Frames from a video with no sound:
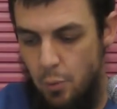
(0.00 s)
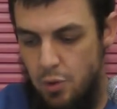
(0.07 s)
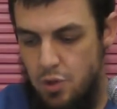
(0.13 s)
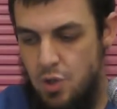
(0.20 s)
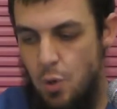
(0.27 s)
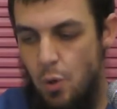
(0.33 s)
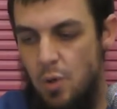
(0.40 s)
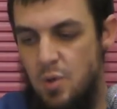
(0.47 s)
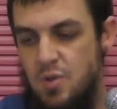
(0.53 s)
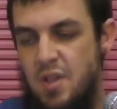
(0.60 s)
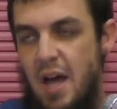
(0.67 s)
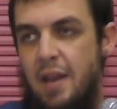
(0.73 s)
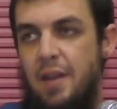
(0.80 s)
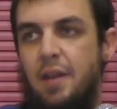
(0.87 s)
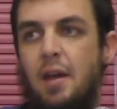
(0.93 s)
which
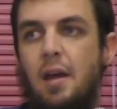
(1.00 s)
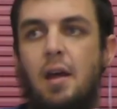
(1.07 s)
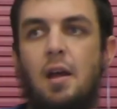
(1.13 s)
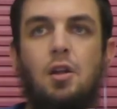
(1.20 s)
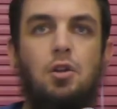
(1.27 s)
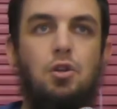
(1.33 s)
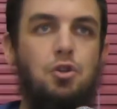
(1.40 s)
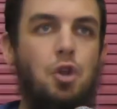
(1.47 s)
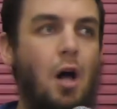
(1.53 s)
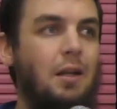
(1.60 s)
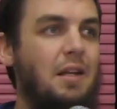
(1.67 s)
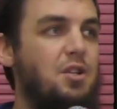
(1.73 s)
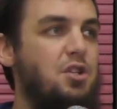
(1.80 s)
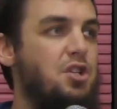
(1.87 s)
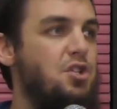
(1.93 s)
goes that
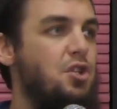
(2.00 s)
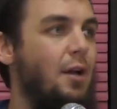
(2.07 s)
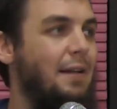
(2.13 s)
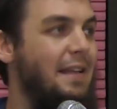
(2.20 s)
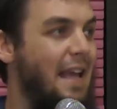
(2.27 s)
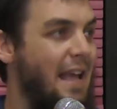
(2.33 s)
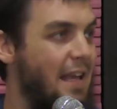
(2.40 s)
knowledge is not